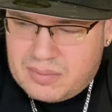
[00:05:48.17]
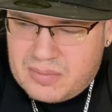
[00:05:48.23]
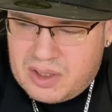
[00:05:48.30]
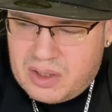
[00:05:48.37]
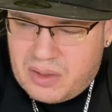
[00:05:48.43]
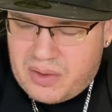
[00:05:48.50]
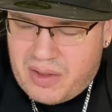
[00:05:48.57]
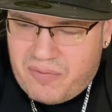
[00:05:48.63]

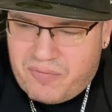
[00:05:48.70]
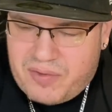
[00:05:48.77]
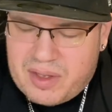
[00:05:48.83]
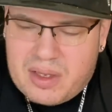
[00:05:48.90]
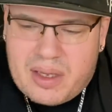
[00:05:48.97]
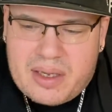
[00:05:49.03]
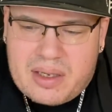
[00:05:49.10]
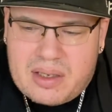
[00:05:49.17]
You know, they feel
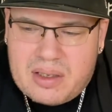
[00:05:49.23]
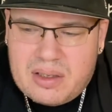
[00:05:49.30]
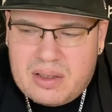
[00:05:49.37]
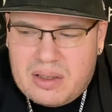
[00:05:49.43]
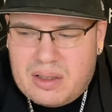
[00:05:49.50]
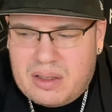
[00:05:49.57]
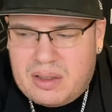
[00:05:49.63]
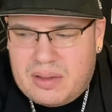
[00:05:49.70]
like
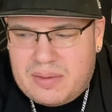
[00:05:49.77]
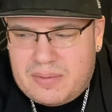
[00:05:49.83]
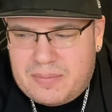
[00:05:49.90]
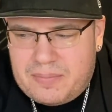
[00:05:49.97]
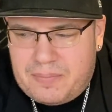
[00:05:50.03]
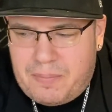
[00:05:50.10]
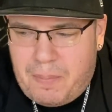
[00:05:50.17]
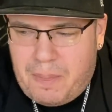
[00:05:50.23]

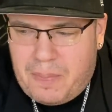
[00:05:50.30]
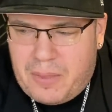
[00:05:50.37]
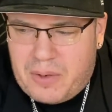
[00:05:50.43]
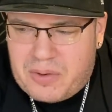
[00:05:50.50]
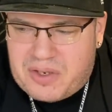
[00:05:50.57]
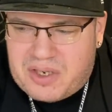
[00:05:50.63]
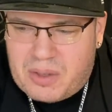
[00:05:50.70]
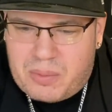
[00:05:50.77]

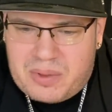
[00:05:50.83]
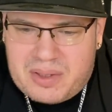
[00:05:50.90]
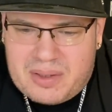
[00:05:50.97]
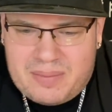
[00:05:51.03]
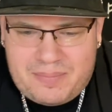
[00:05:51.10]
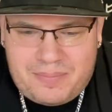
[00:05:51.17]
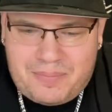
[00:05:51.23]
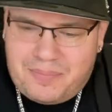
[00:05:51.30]
you're
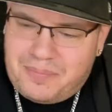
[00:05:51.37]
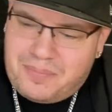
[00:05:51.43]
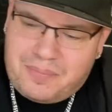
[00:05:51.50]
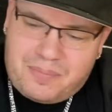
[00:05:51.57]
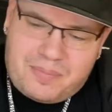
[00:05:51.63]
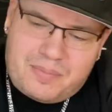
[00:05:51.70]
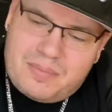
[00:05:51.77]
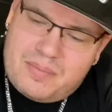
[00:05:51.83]
someone
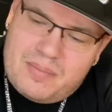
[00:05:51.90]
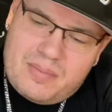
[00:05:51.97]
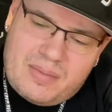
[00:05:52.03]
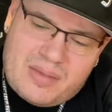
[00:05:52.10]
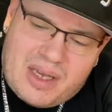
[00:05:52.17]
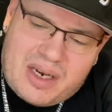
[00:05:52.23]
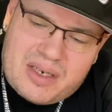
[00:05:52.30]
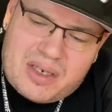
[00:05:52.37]

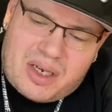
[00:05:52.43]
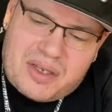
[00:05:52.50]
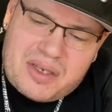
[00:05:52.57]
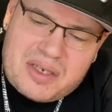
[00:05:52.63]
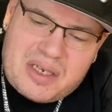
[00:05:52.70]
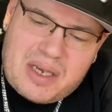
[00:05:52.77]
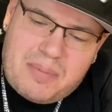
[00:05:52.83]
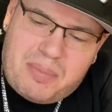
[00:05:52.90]
that is on the
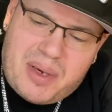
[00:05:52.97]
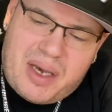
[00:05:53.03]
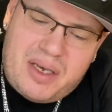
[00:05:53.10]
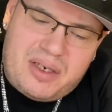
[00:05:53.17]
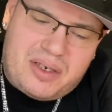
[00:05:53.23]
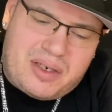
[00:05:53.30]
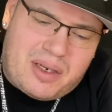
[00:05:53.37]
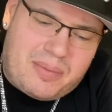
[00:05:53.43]
same
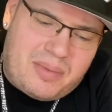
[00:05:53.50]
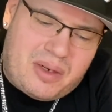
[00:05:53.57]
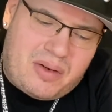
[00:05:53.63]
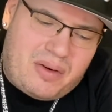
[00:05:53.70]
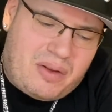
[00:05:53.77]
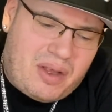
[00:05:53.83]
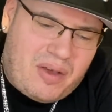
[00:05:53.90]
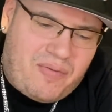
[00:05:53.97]
page as them. They're,
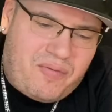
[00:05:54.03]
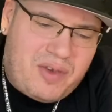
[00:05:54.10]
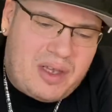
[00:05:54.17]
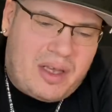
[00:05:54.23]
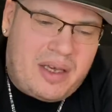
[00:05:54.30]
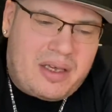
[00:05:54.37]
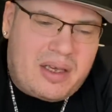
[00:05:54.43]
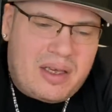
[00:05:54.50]
they feel
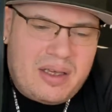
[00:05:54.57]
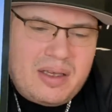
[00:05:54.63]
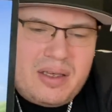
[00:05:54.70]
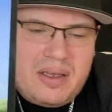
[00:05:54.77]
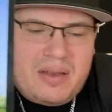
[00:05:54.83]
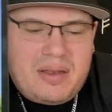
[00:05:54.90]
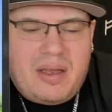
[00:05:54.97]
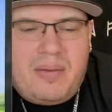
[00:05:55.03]
like,
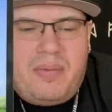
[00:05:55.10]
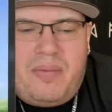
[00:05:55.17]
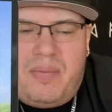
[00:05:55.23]
the,